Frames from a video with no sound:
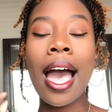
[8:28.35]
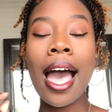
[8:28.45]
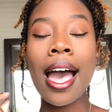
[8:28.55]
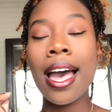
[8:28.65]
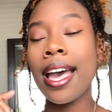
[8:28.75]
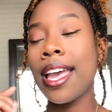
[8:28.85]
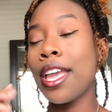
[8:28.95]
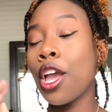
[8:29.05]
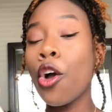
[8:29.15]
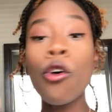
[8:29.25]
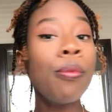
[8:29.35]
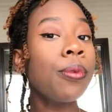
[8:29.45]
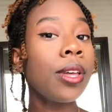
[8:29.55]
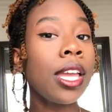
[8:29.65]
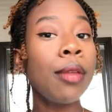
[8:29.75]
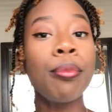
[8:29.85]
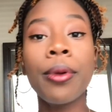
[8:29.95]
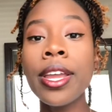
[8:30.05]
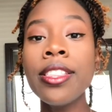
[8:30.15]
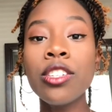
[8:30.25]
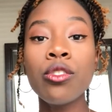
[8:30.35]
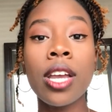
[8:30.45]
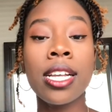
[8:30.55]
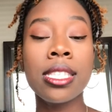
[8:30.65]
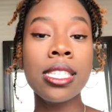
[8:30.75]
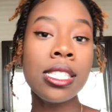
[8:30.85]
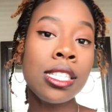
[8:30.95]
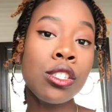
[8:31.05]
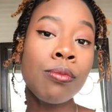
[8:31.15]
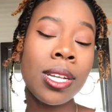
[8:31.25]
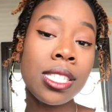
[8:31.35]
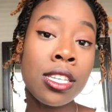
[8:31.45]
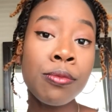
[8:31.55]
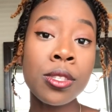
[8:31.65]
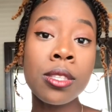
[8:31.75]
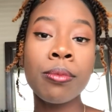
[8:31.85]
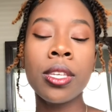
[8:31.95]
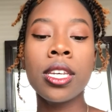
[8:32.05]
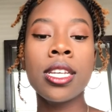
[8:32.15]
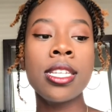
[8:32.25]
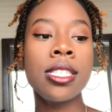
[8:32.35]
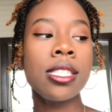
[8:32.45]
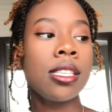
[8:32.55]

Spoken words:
I hope and pray that you guys listen to my tips, because